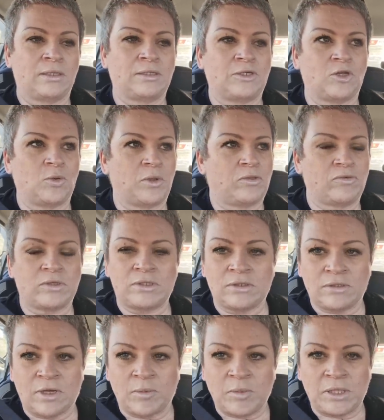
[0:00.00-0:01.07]
Don't know whether it's the
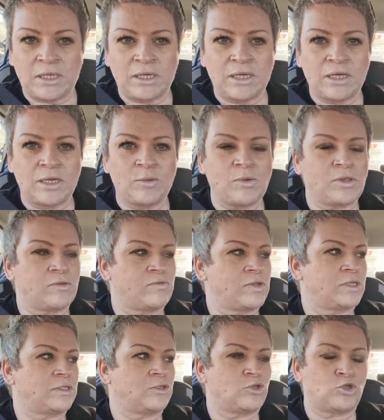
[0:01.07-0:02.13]
time of year, whether
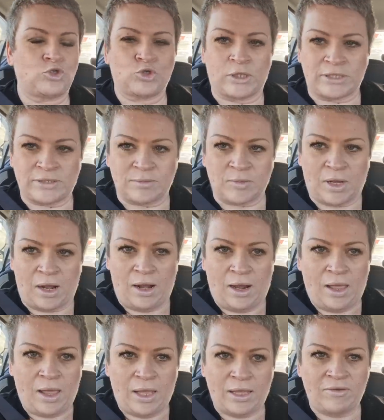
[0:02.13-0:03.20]
it's the stress in my
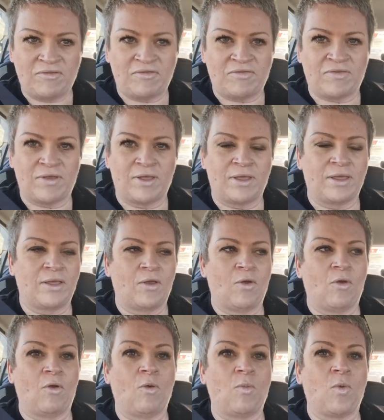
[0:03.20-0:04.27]
life,
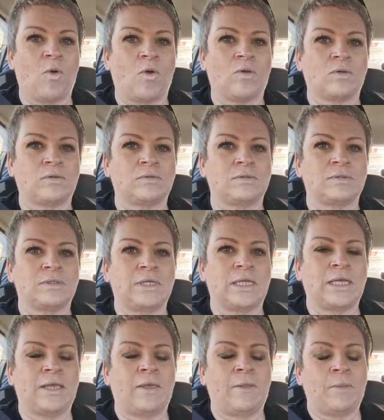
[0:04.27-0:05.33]
or what.
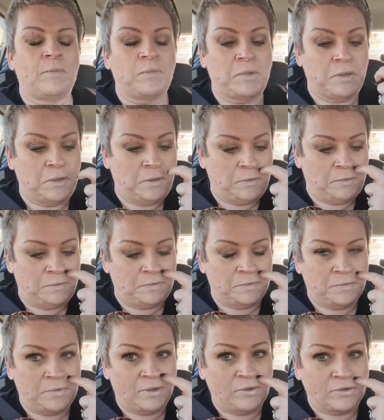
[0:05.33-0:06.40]
But
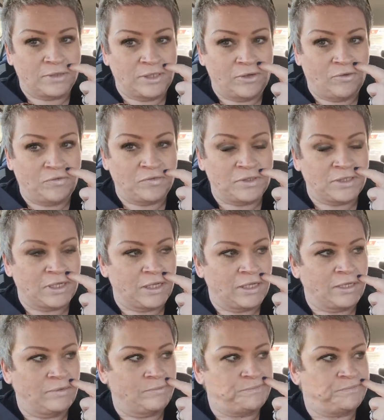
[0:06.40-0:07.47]
I got a day off
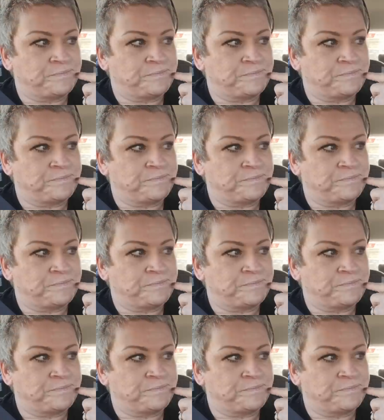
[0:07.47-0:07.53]
today.